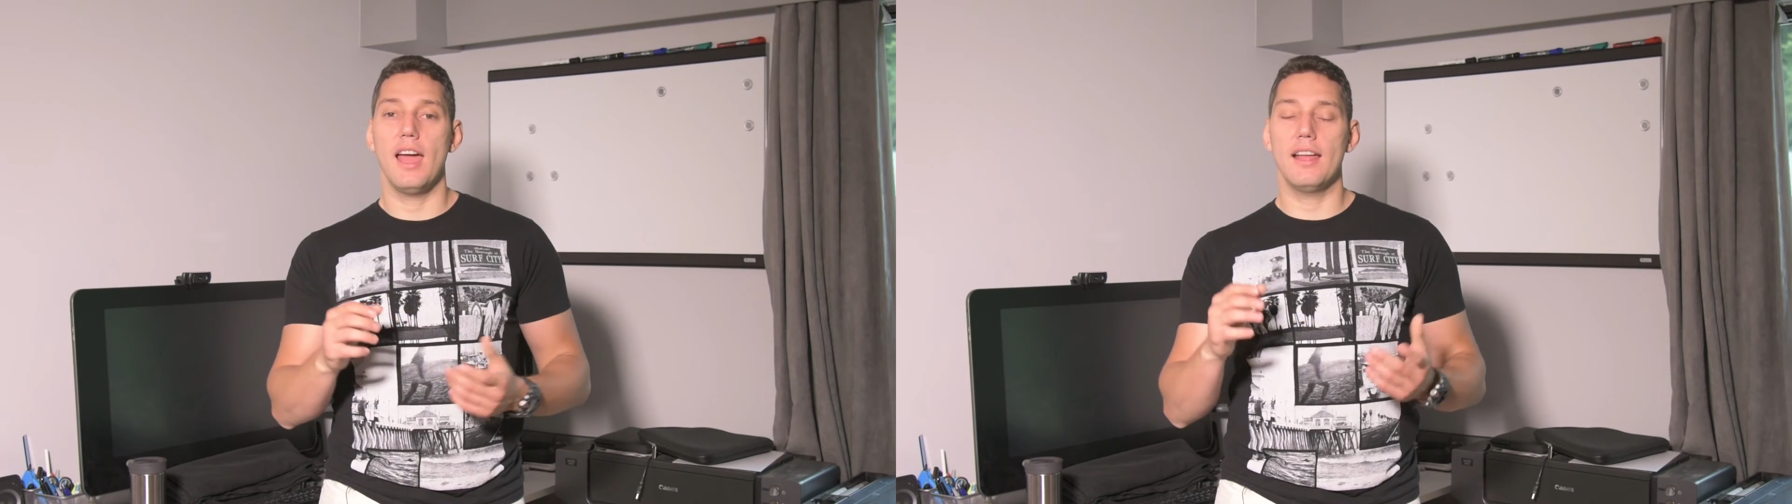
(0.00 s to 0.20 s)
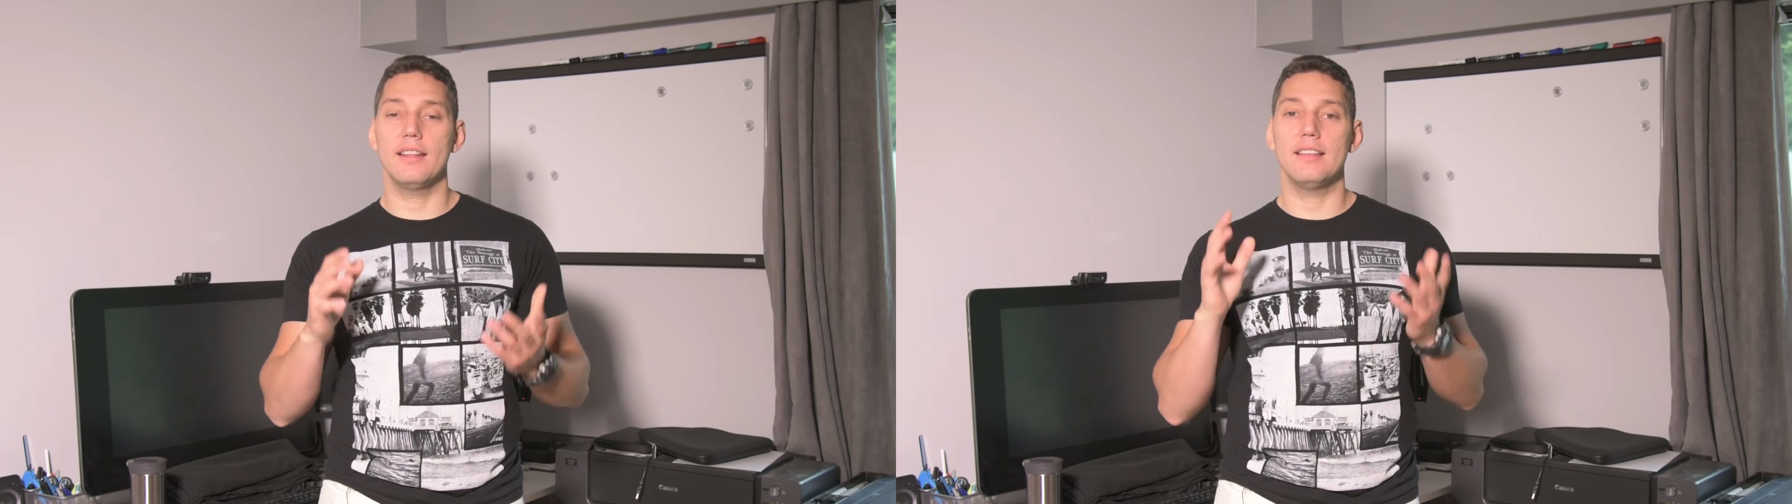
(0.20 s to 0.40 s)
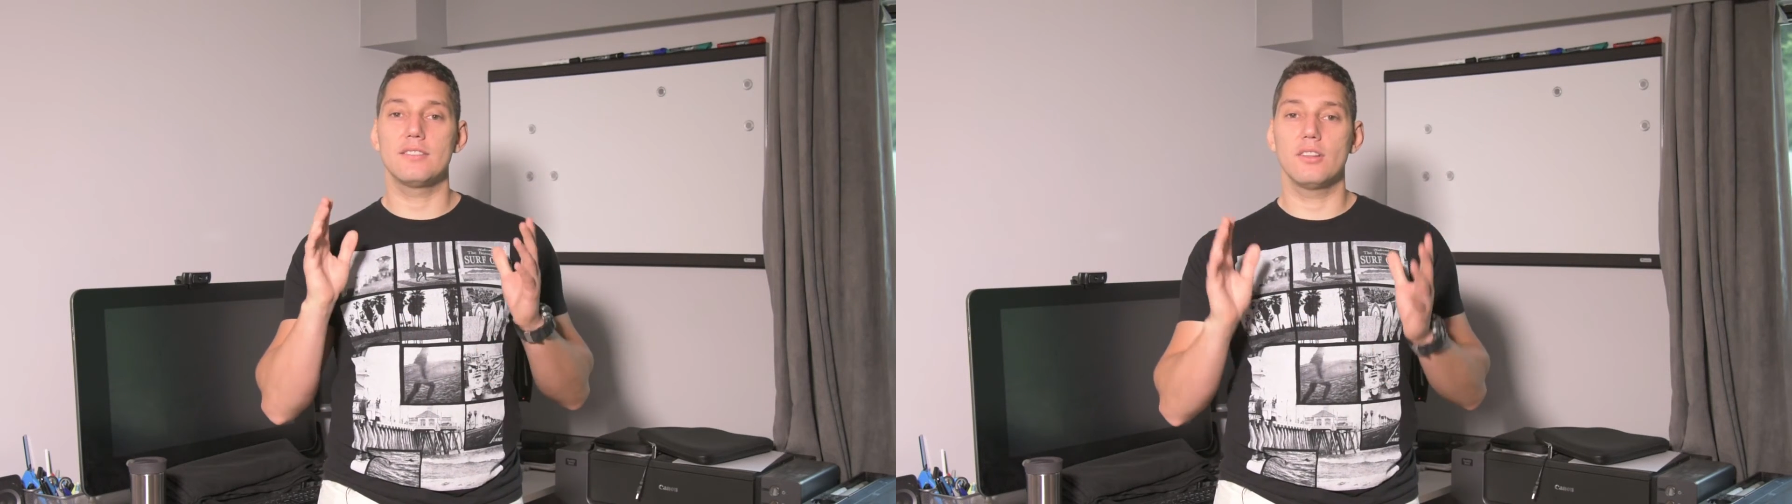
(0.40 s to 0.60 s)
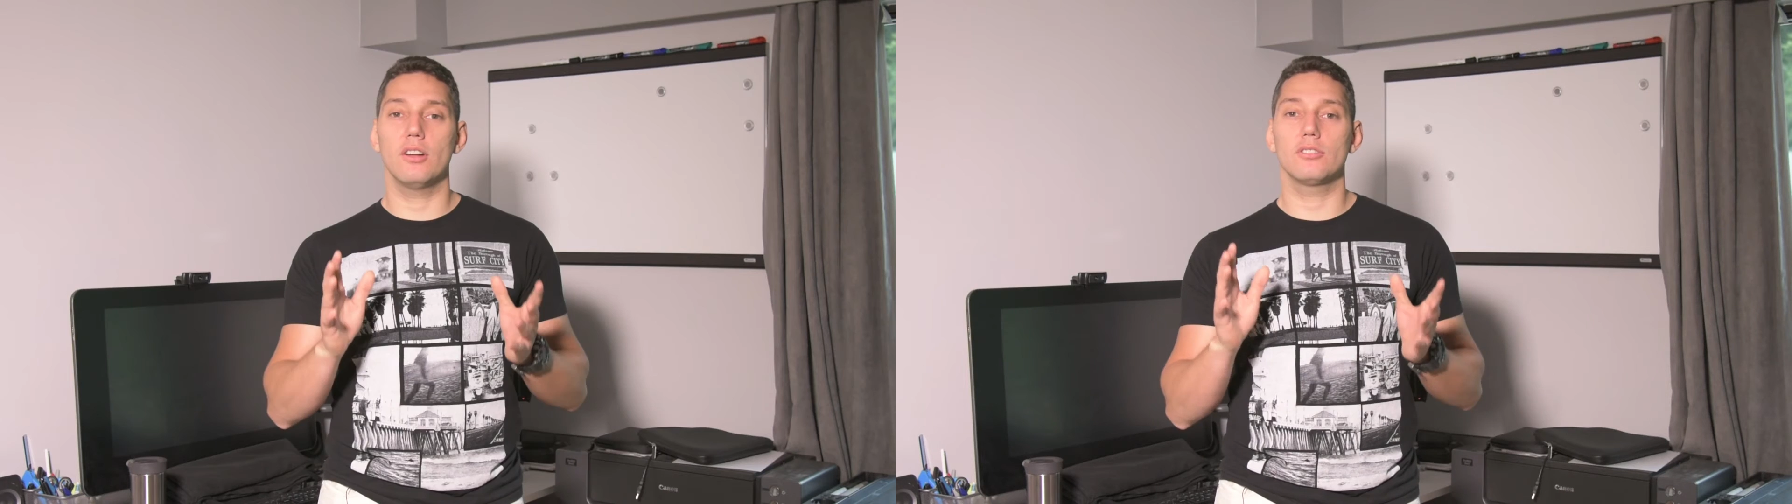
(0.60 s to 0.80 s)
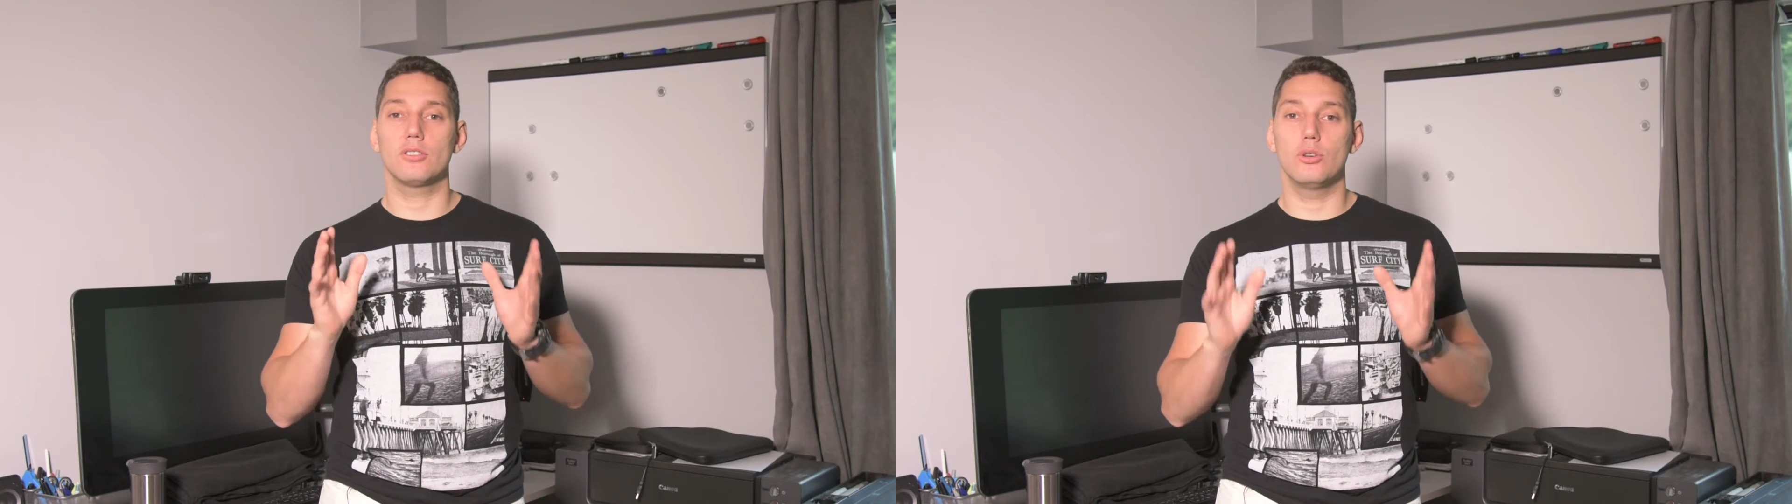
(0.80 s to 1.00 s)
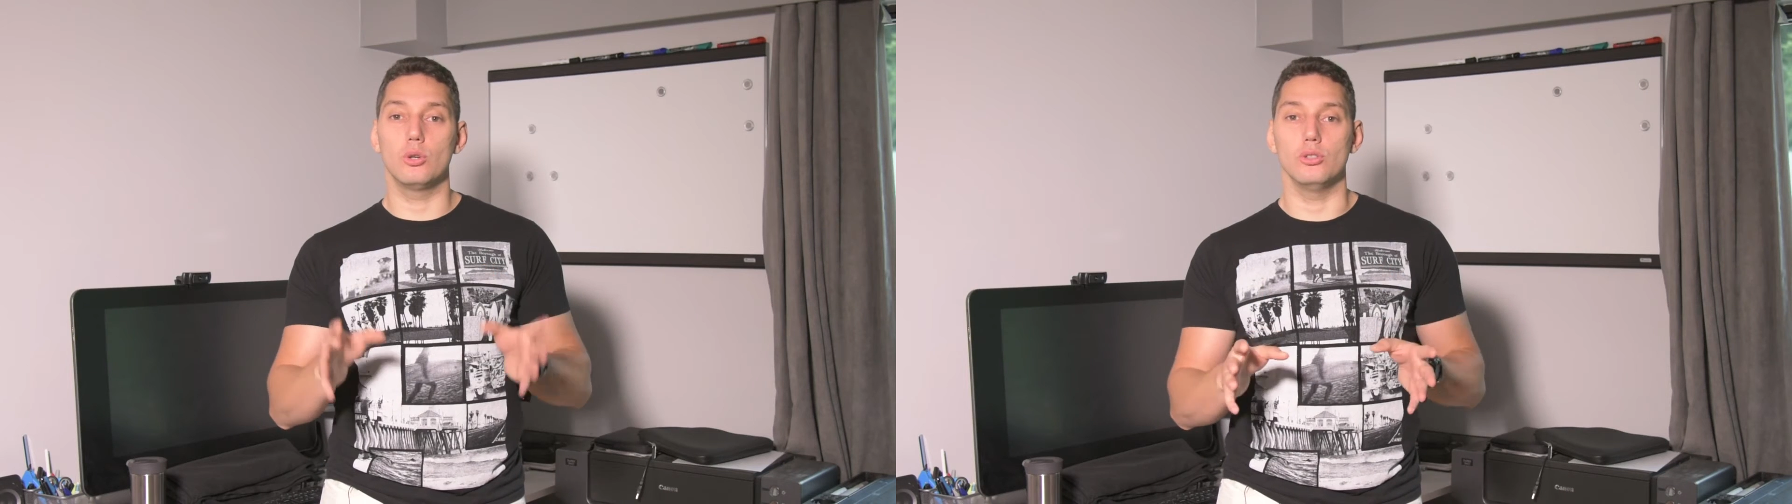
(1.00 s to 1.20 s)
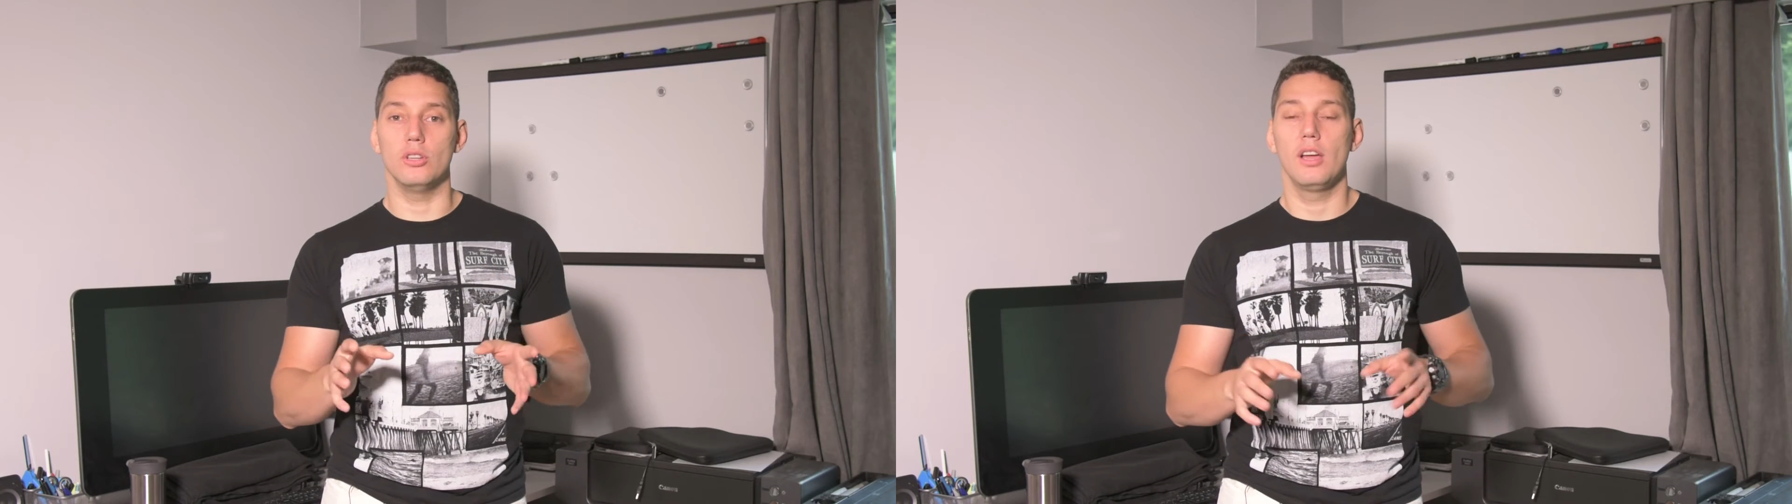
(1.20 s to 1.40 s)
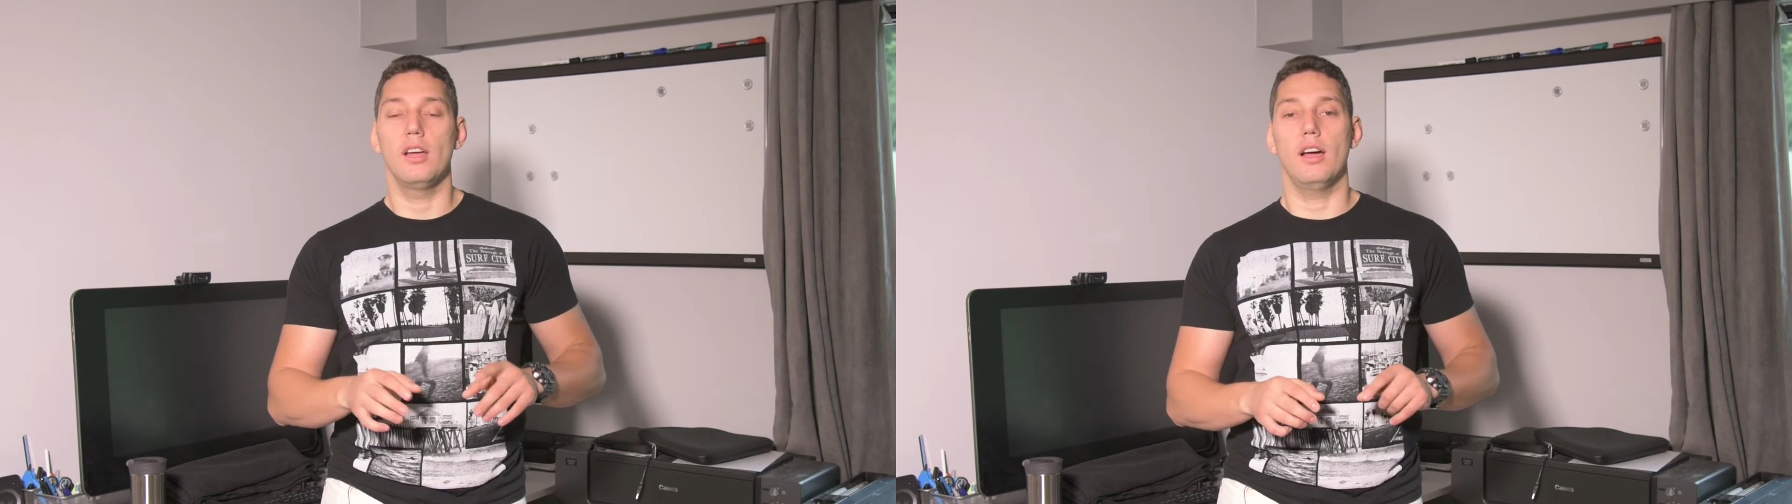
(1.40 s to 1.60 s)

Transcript: and it's not good.